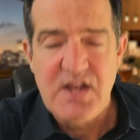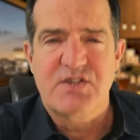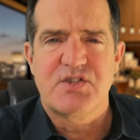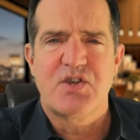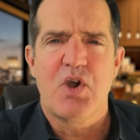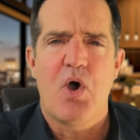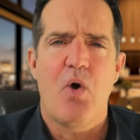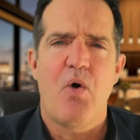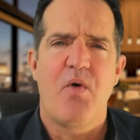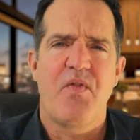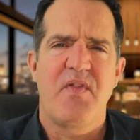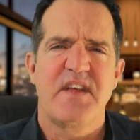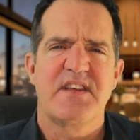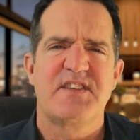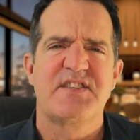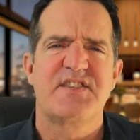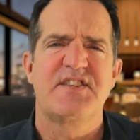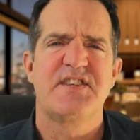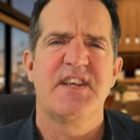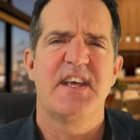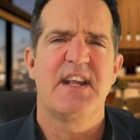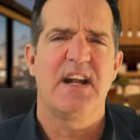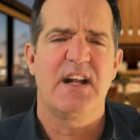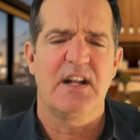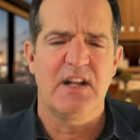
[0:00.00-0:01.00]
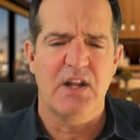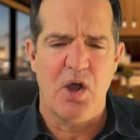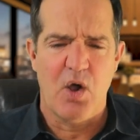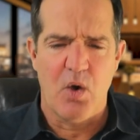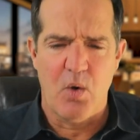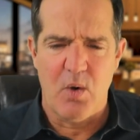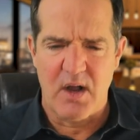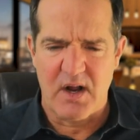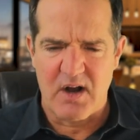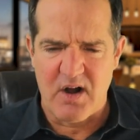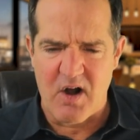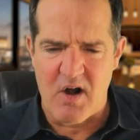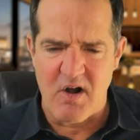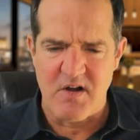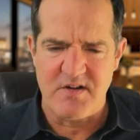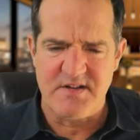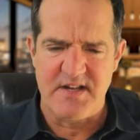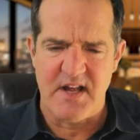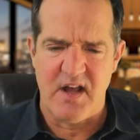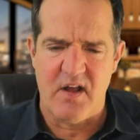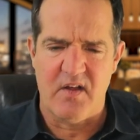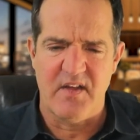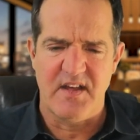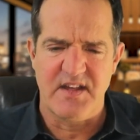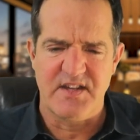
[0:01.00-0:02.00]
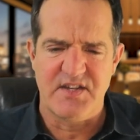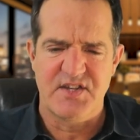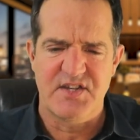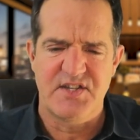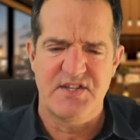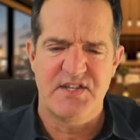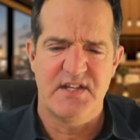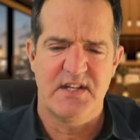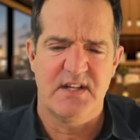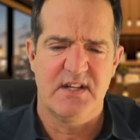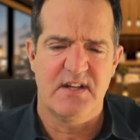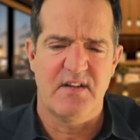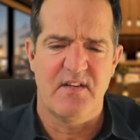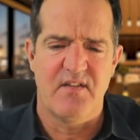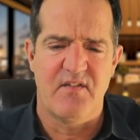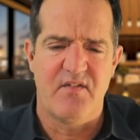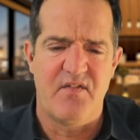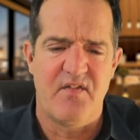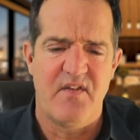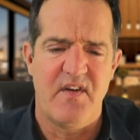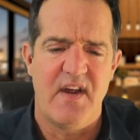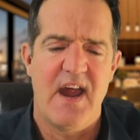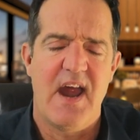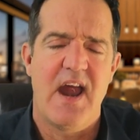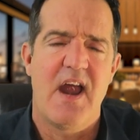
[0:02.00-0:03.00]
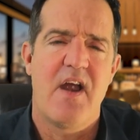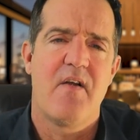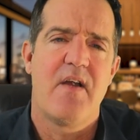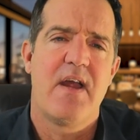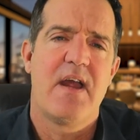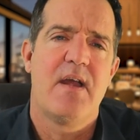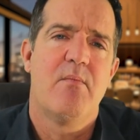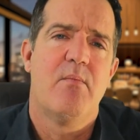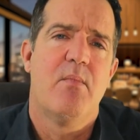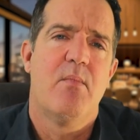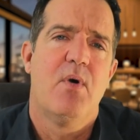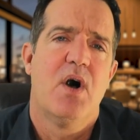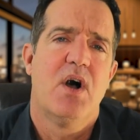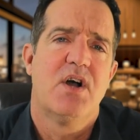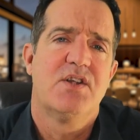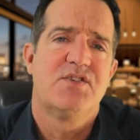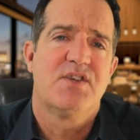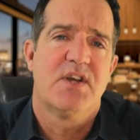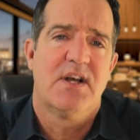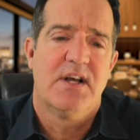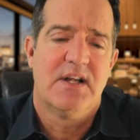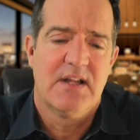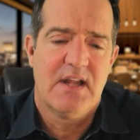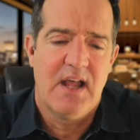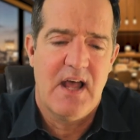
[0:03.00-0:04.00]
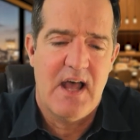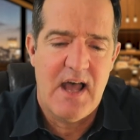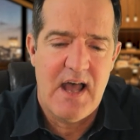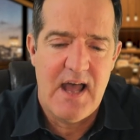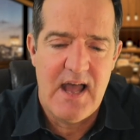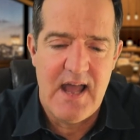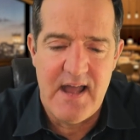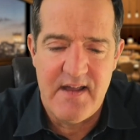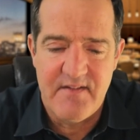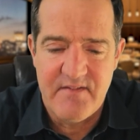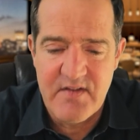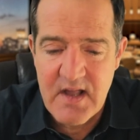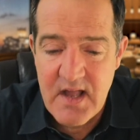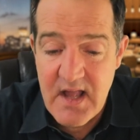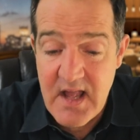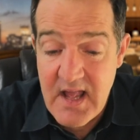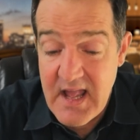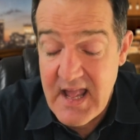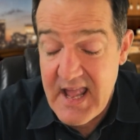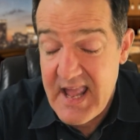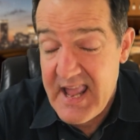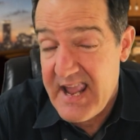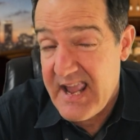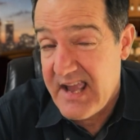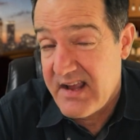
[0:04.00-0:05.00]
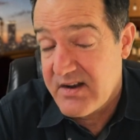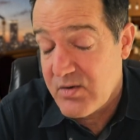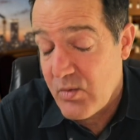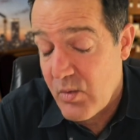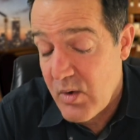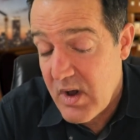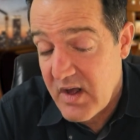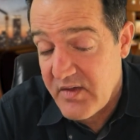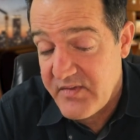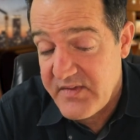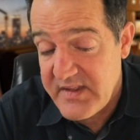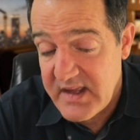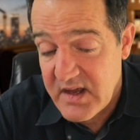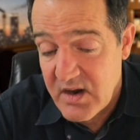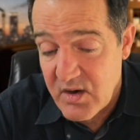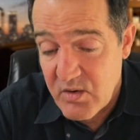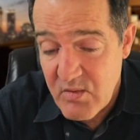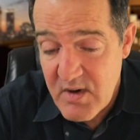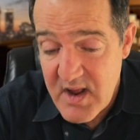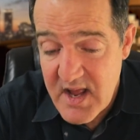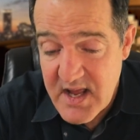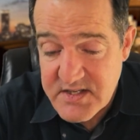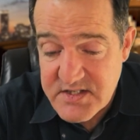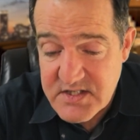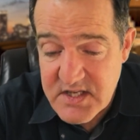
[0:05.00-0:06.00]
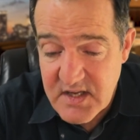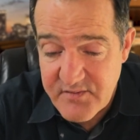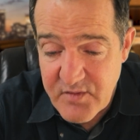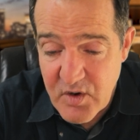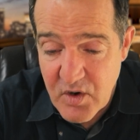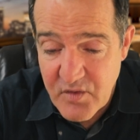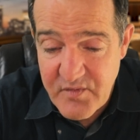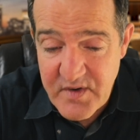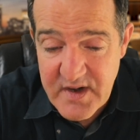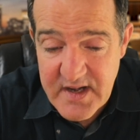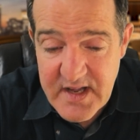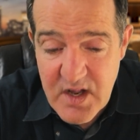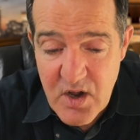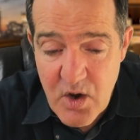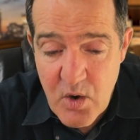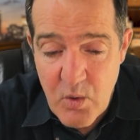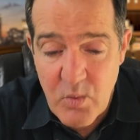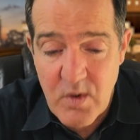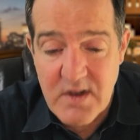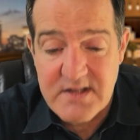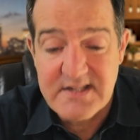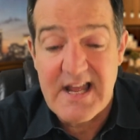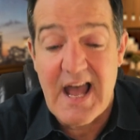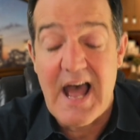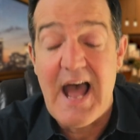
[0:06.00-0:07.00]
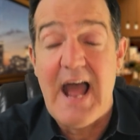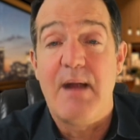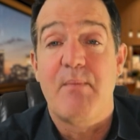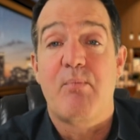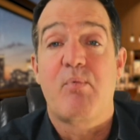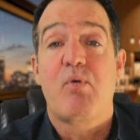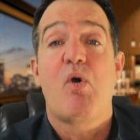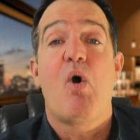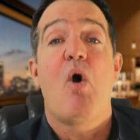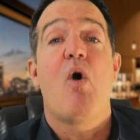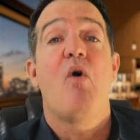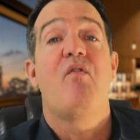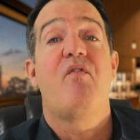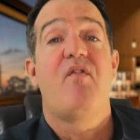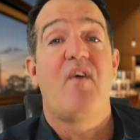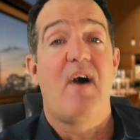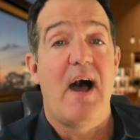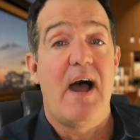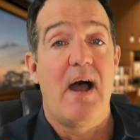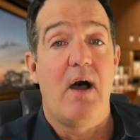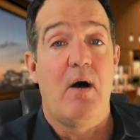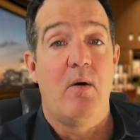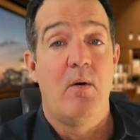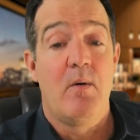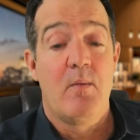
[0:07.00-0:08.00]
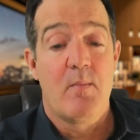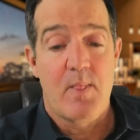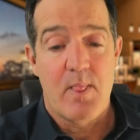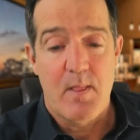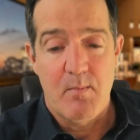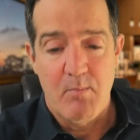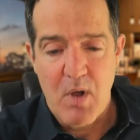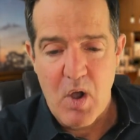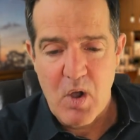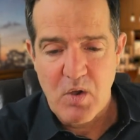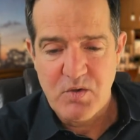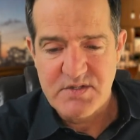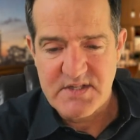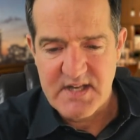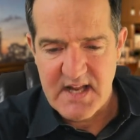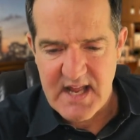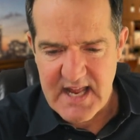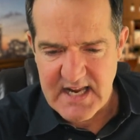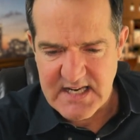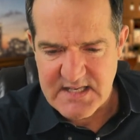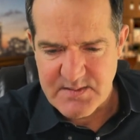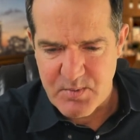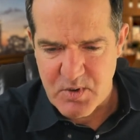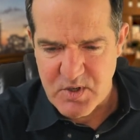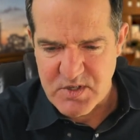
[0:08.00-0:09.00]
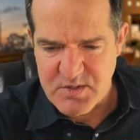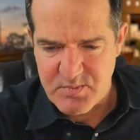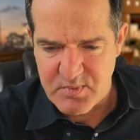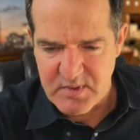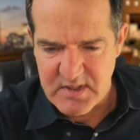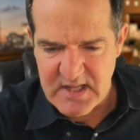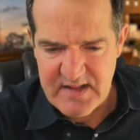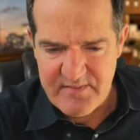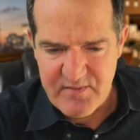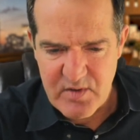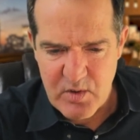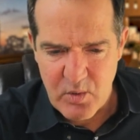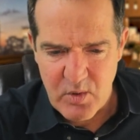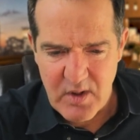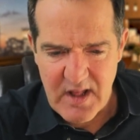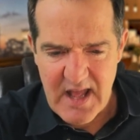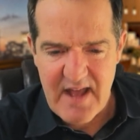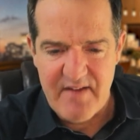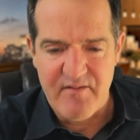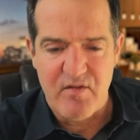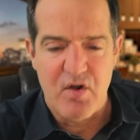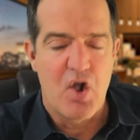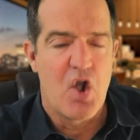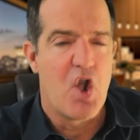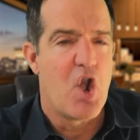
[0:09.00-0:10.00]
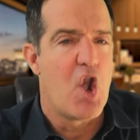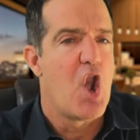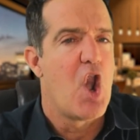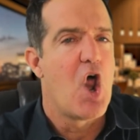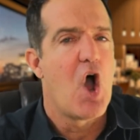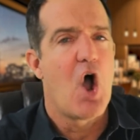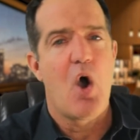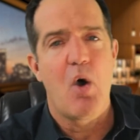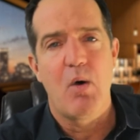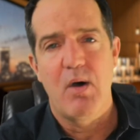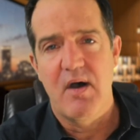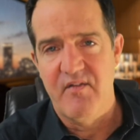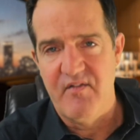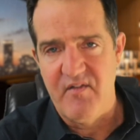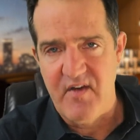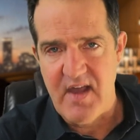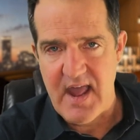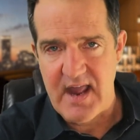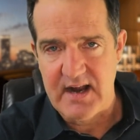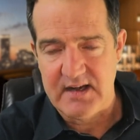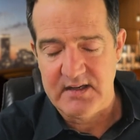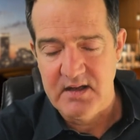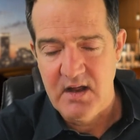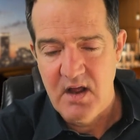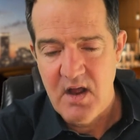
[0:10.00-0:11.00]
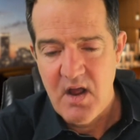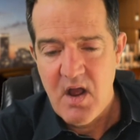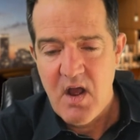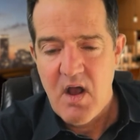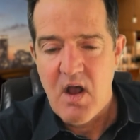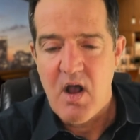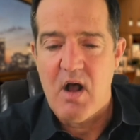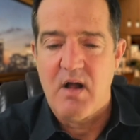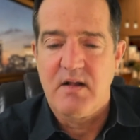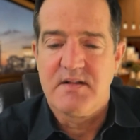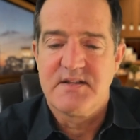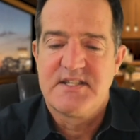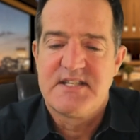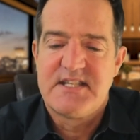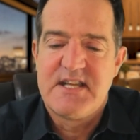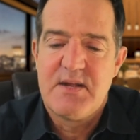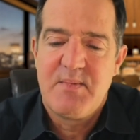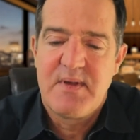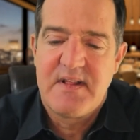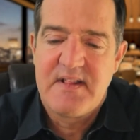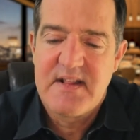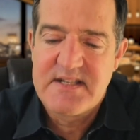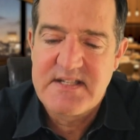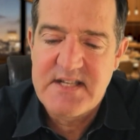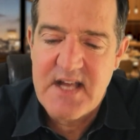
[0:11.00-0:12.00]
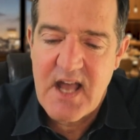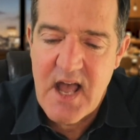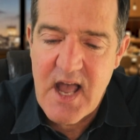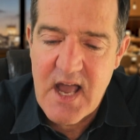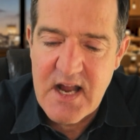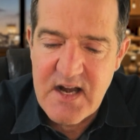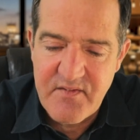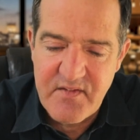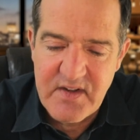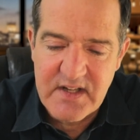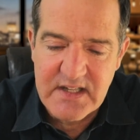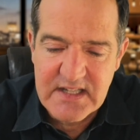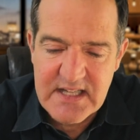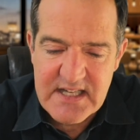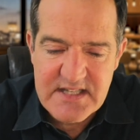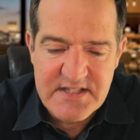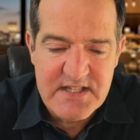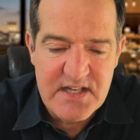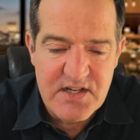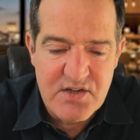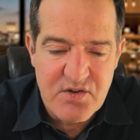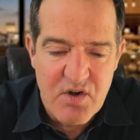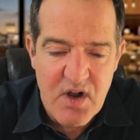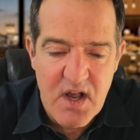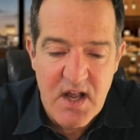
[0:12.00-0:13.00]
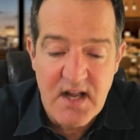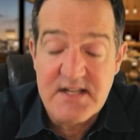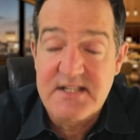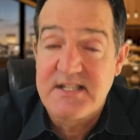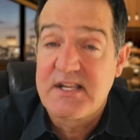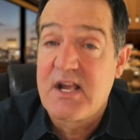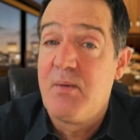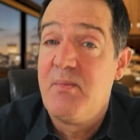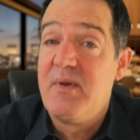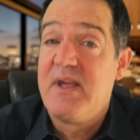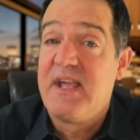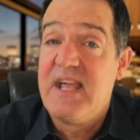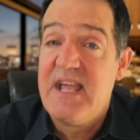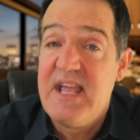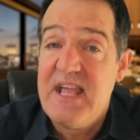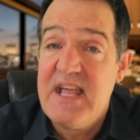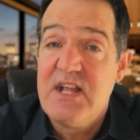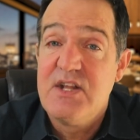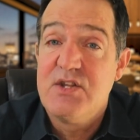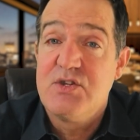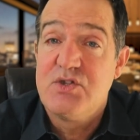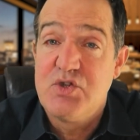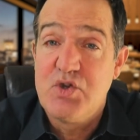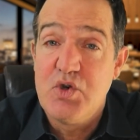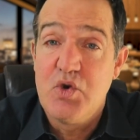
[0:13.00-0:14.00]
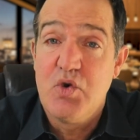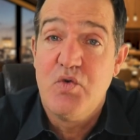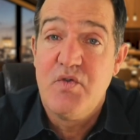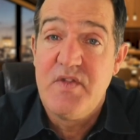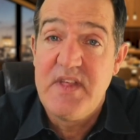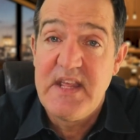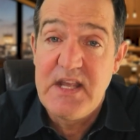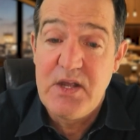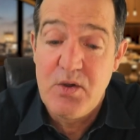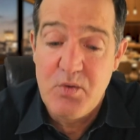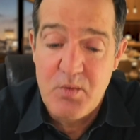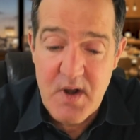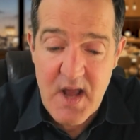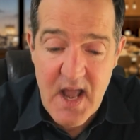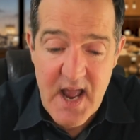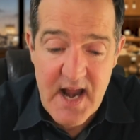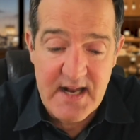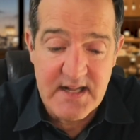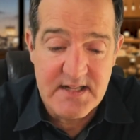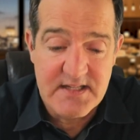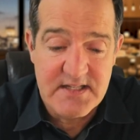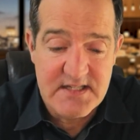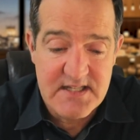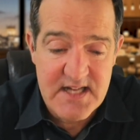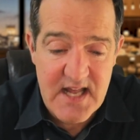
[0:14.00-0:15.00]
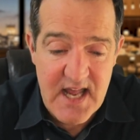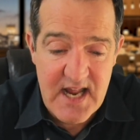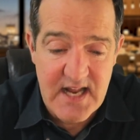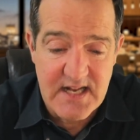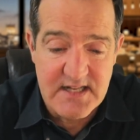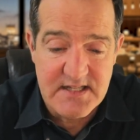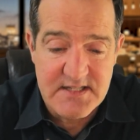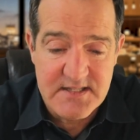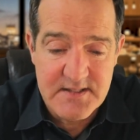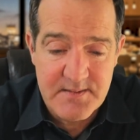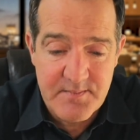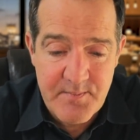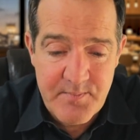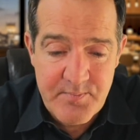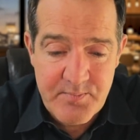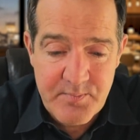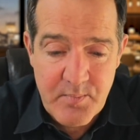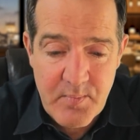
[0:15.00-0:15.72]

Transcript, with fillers: So the Sinaloa cartel is still very much alive. And while the arrest of Ovidio was high profile, most experts believe it will have no effect on stemming the tide of illicit drugs coming into the United States.